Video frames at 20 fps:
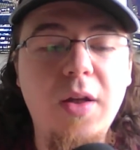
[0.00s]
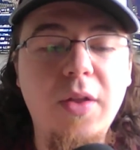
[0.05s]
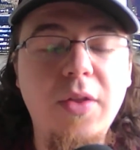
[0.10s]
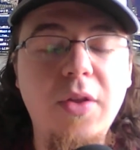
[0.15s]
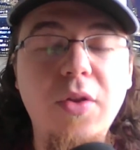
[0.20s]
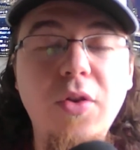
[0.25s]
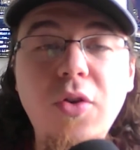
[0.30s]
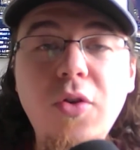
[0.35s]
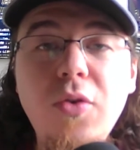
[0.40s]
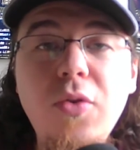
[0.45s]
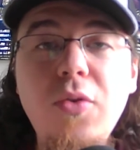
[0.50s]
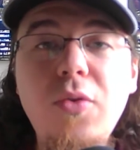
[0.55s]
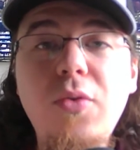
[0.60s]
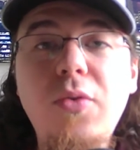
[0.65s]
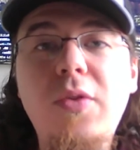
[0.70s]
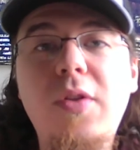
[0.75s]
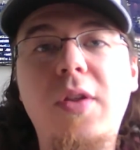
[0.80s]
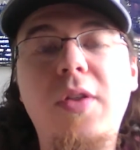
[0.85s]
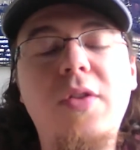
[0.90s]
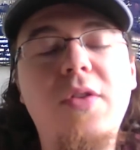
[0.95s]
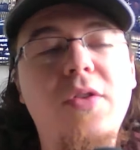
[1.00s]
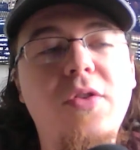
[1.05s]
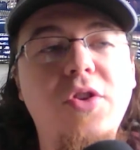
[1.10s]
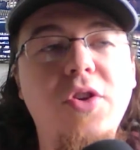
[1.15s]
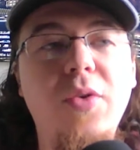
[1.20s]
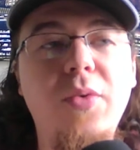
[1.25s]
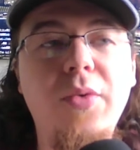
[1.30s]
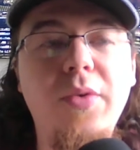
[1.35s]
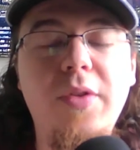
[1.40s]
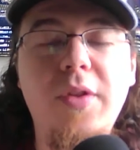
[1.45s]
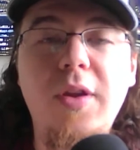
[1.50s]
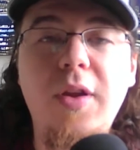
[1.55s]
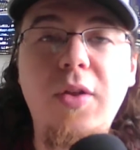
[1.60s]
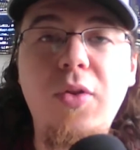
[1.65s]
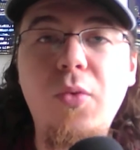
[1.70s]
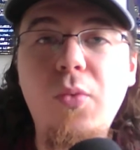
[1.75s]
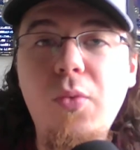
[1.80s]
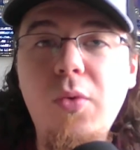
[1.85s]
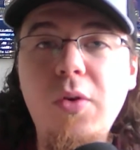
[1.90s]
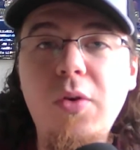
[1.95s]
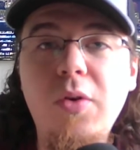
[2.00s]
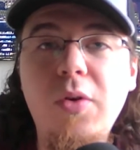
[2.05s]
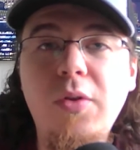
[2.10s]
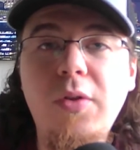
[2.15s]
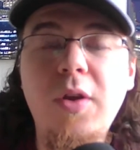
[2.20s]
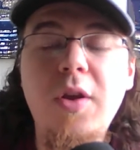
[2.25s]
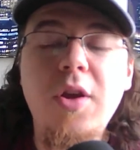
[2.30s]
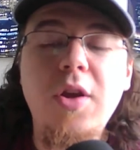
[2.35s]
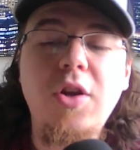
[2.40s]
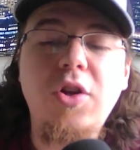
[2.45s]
the news and share what we're seeing in the world,